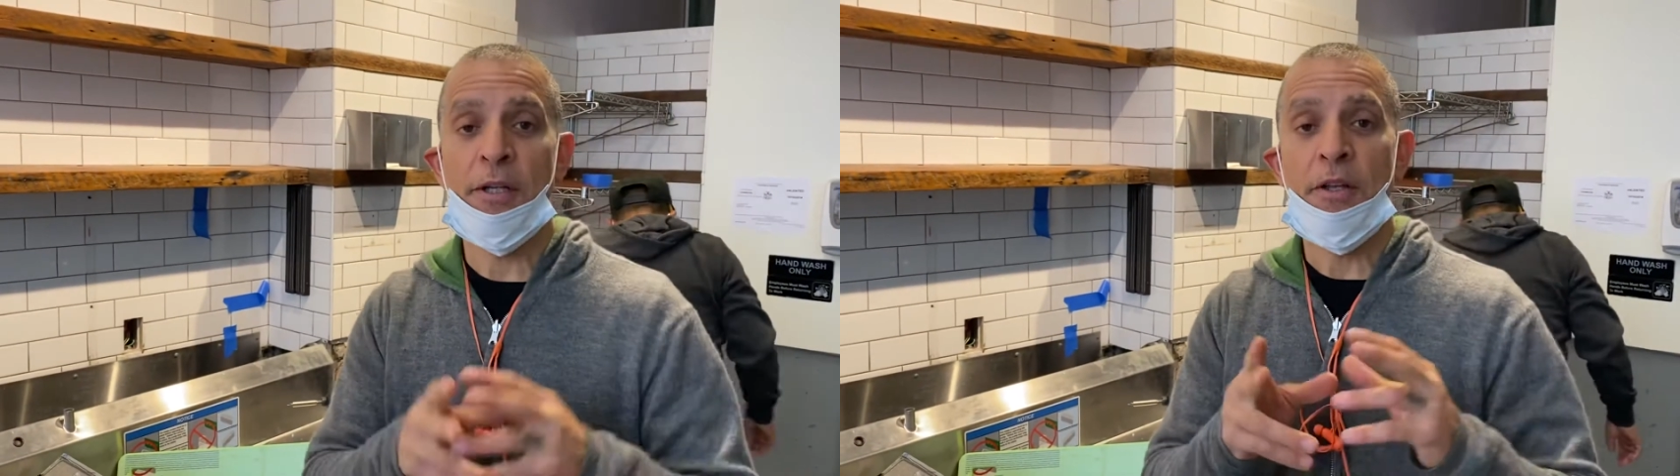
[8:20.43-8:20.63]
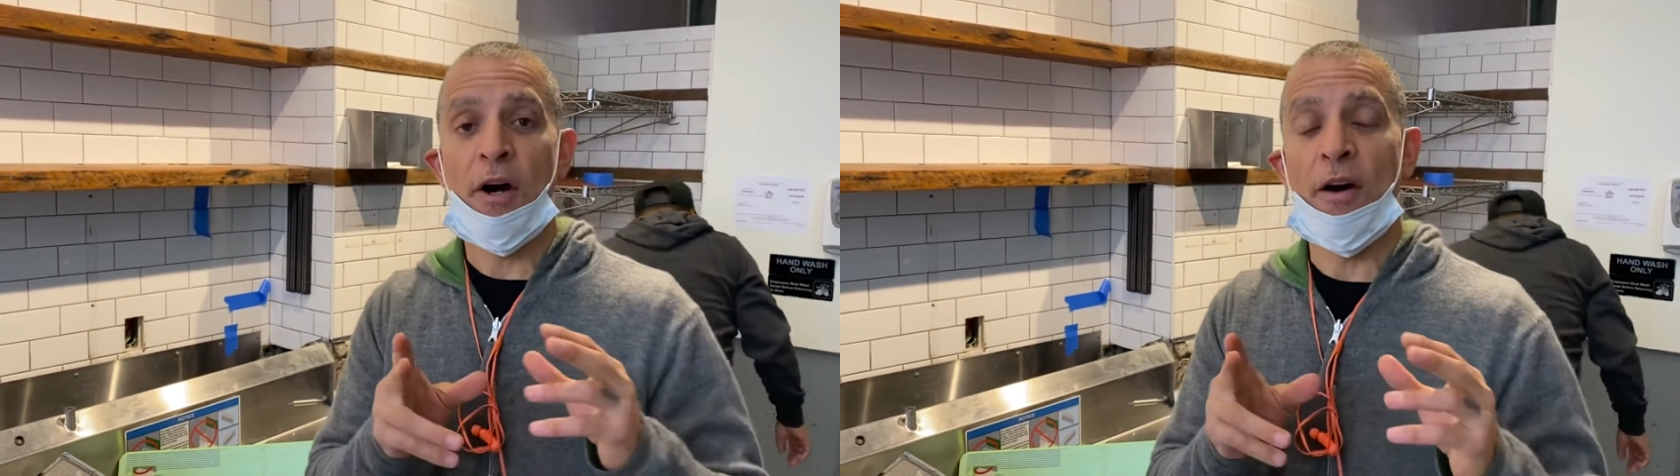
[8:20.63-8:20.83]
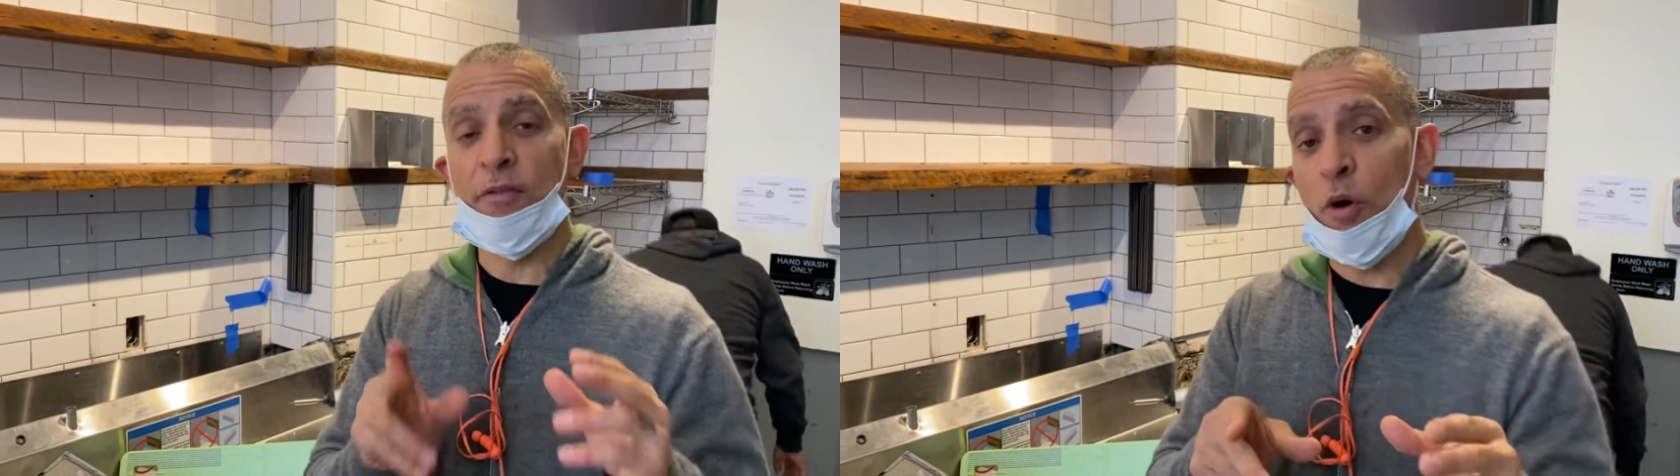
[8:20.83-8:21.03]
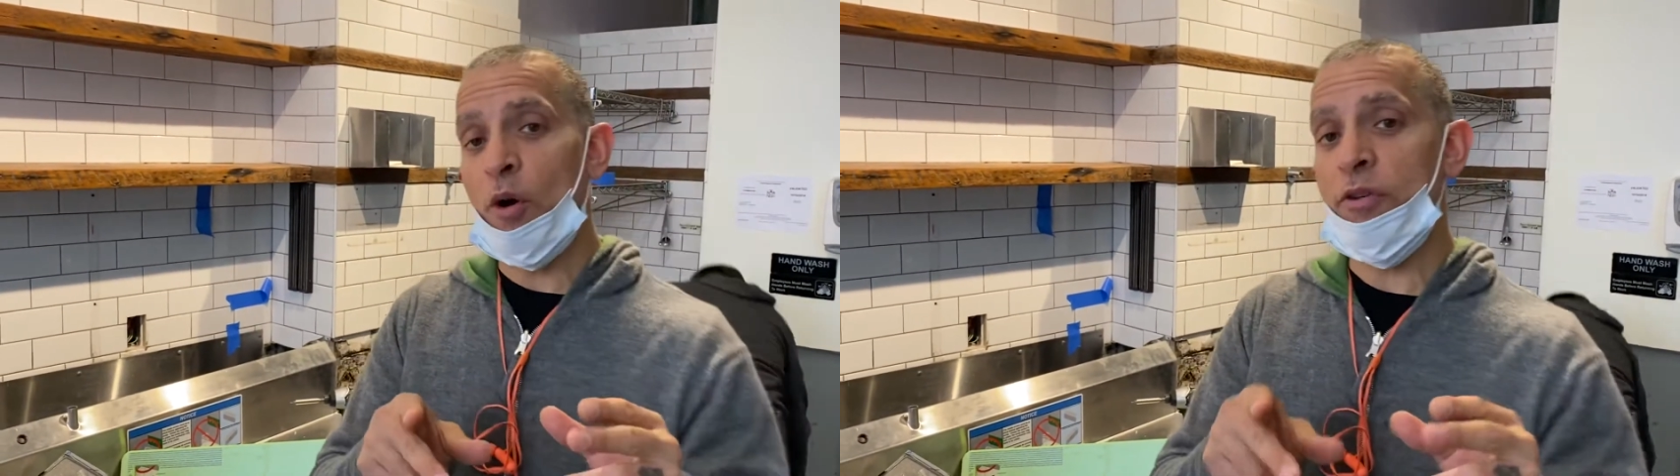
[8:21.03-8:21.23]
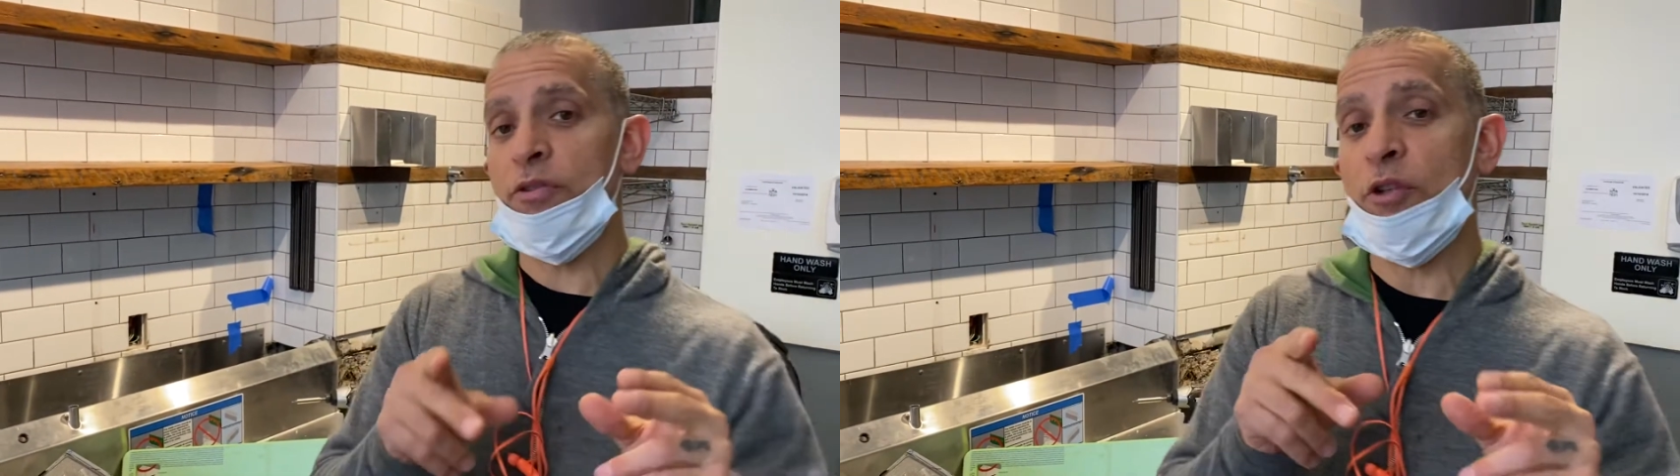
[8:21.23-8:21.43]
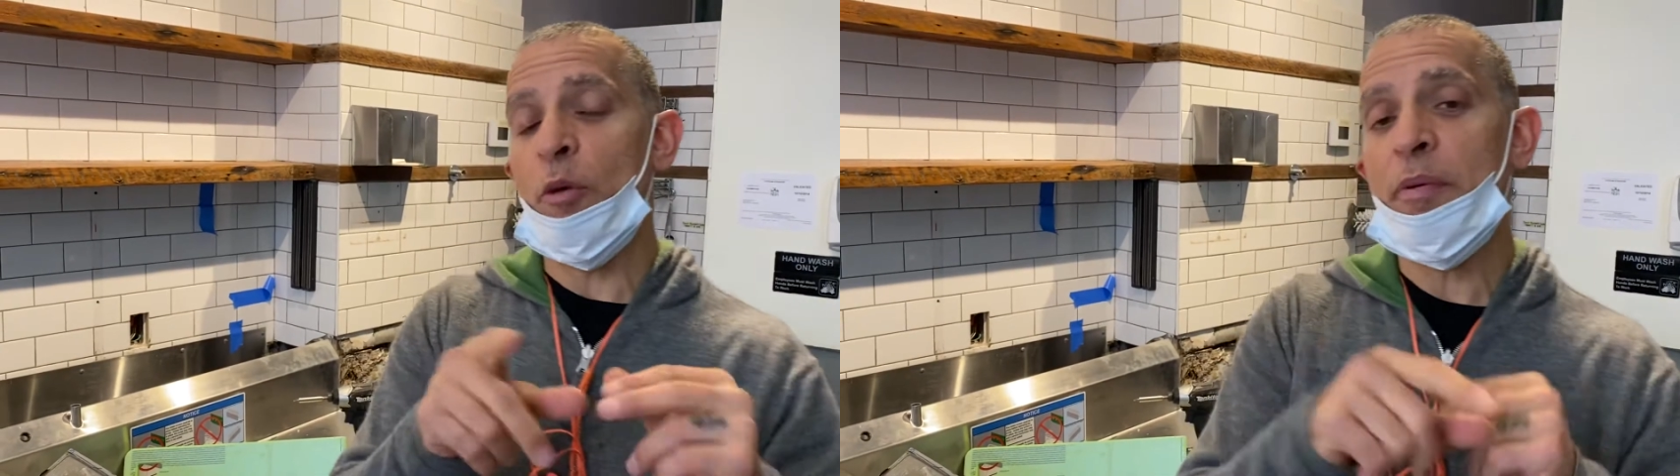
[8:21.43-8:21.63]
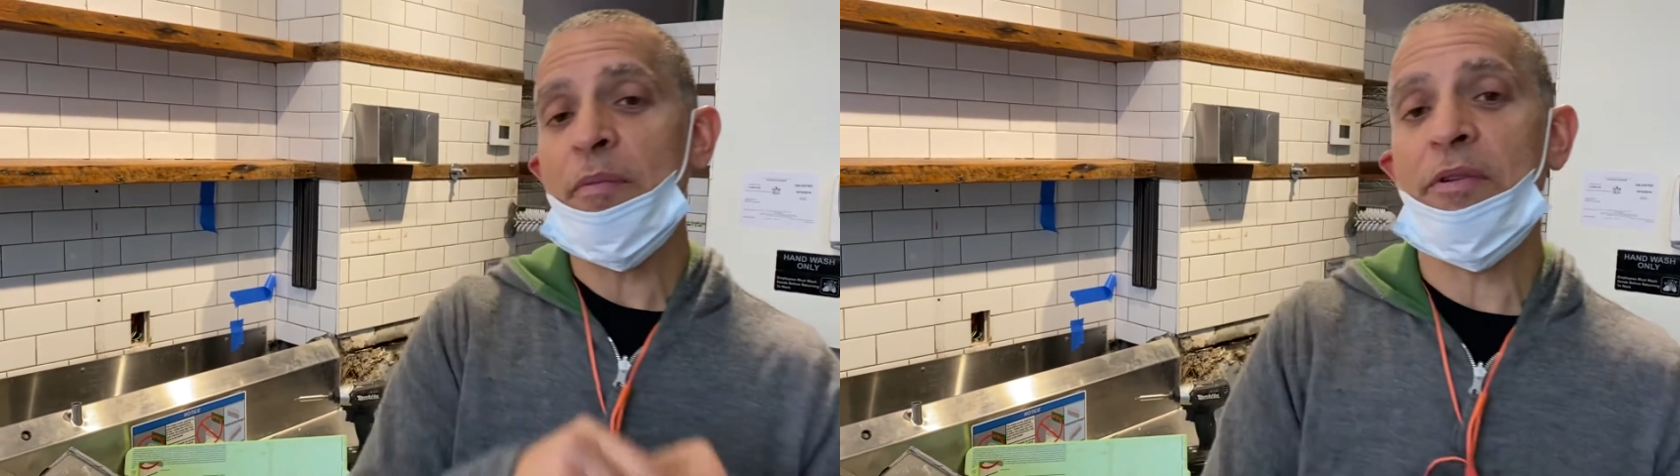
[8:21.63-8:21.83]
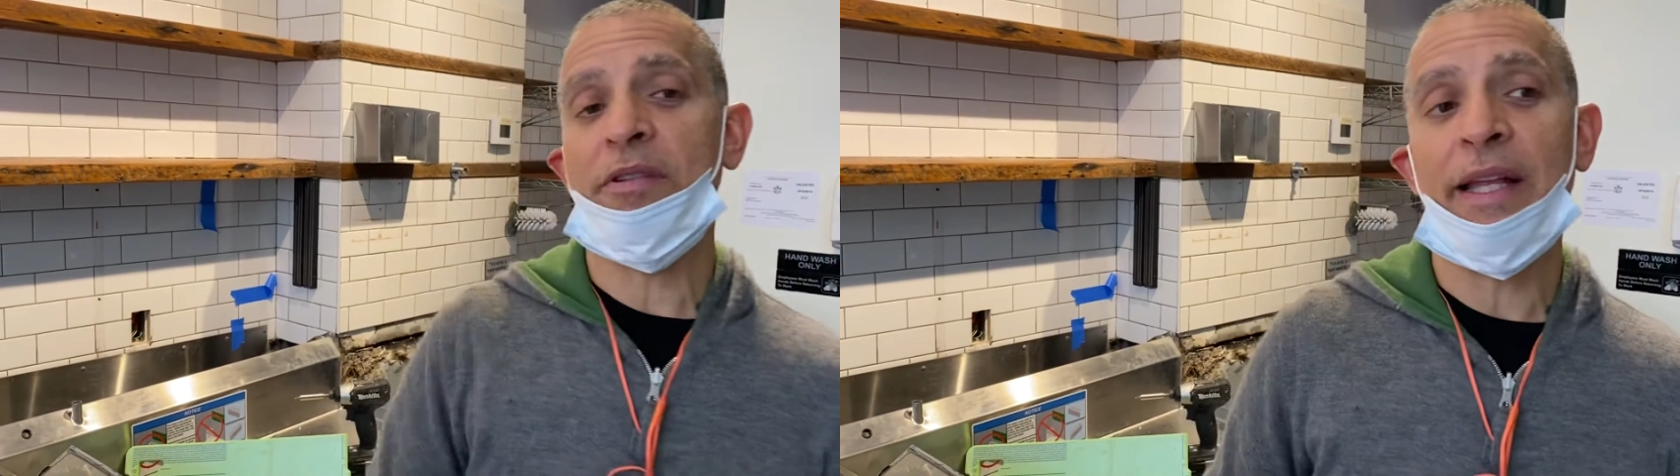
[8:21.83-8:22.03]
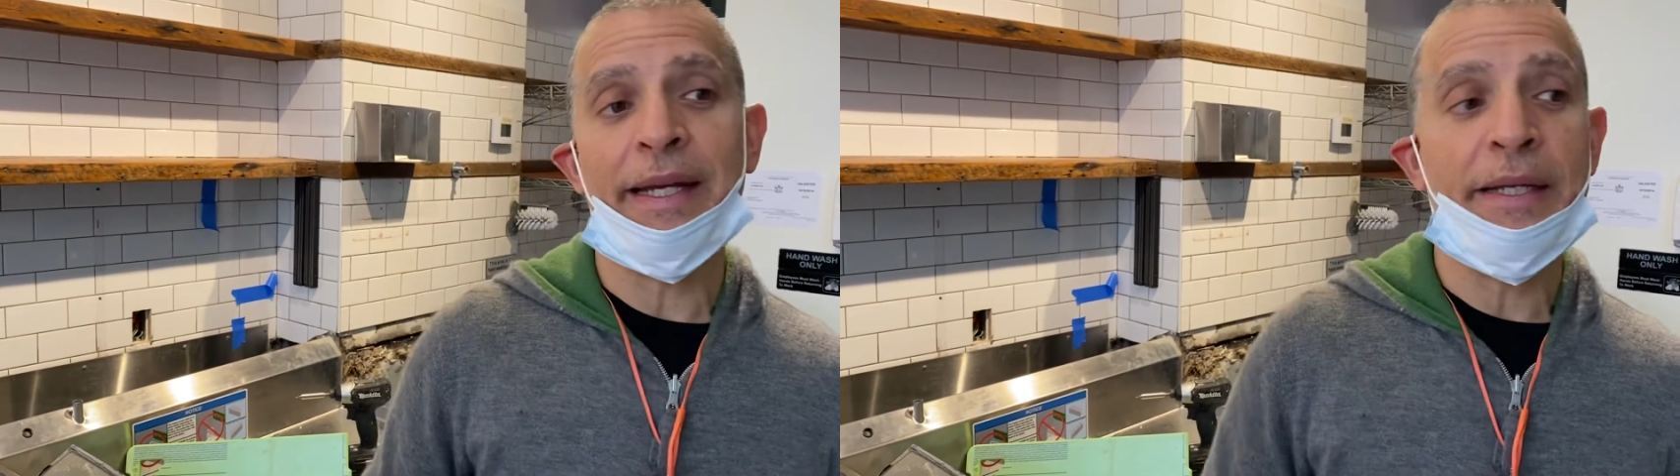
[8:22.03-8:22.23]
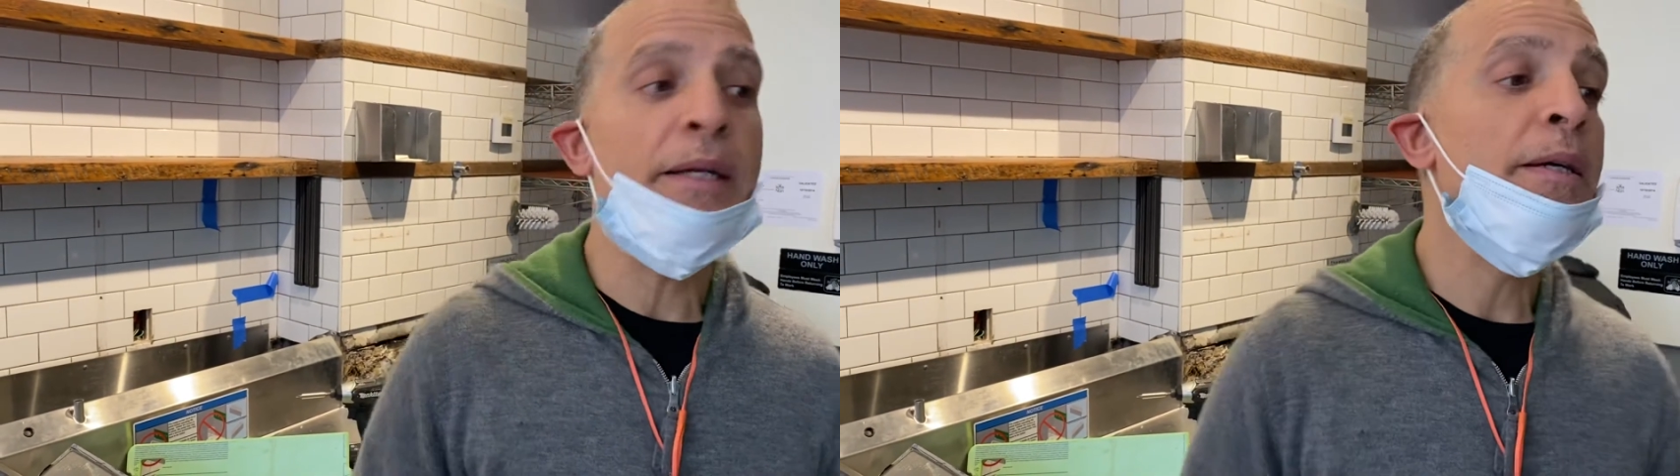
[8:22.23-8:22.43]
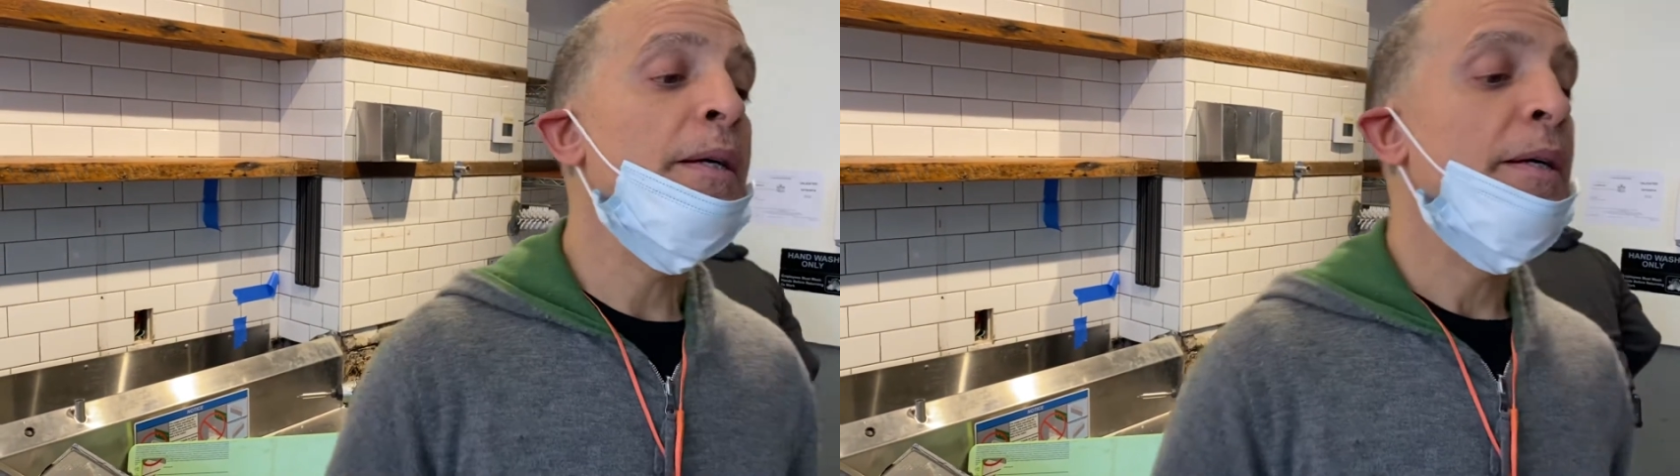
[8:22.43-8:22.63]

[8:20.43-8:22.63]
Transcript: Of course, don't be misled